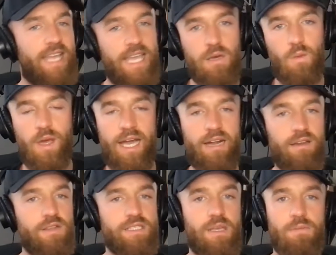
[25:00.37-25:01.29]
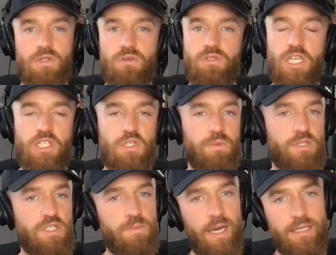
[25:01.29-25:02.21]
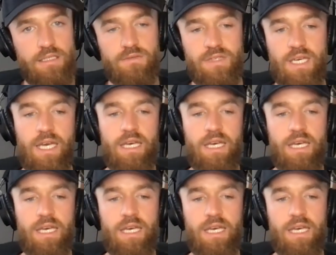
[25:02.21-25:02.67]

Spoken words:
takeaway. How did this episode change your perspective?